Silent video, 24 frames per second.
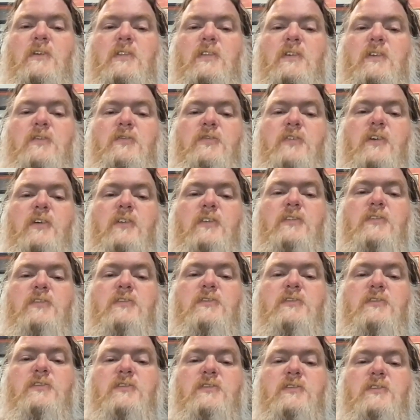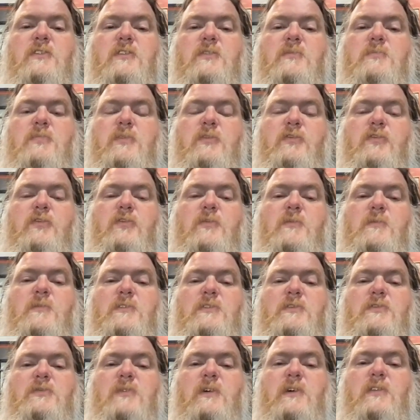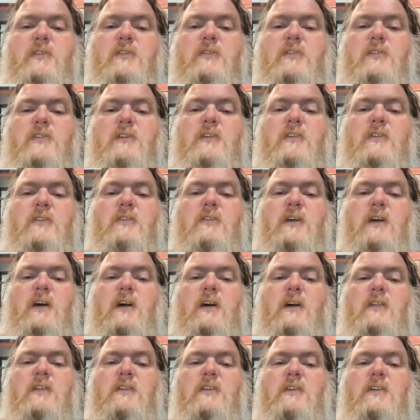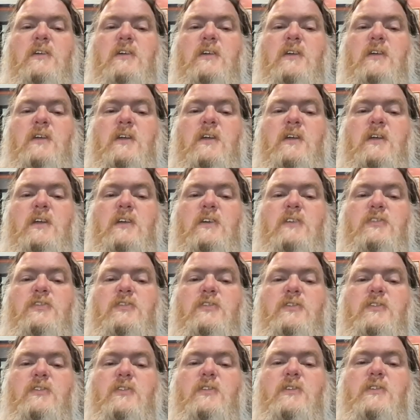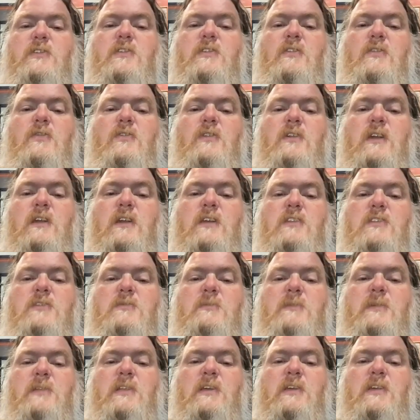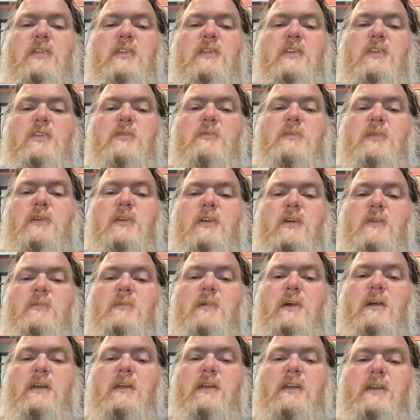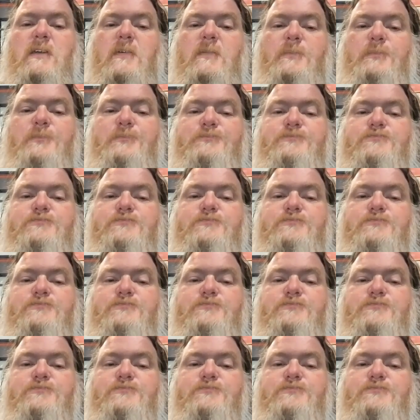Their focus is on their performance rather than on God. It's through knowing the Lord intimately that you become like Him.